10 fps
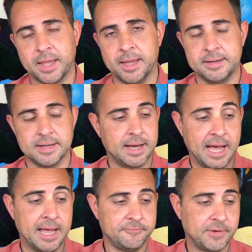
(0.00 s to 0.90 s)
And
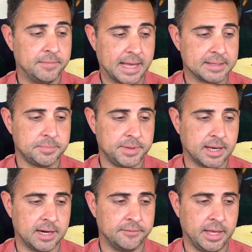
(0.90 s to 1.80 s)
I have found that to be
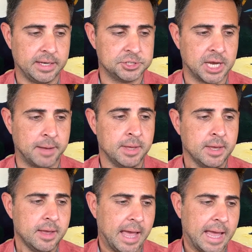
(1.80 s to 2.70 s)
kind of a hidden gem.
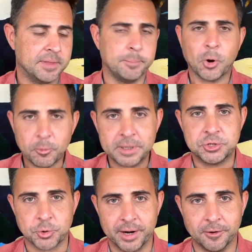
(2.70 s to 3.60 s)
And the Bourbon
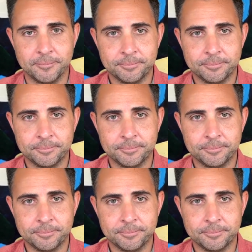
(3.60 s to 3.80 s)
Trail.